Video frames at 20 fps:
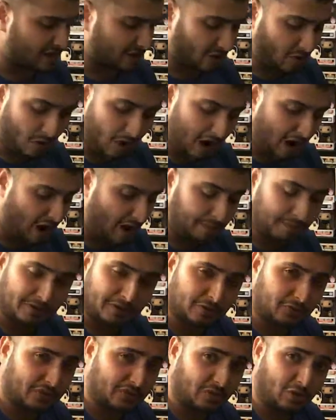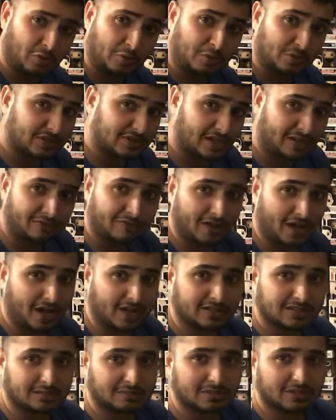Quite happy with almost every
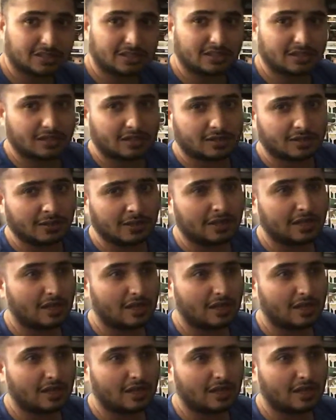item in here.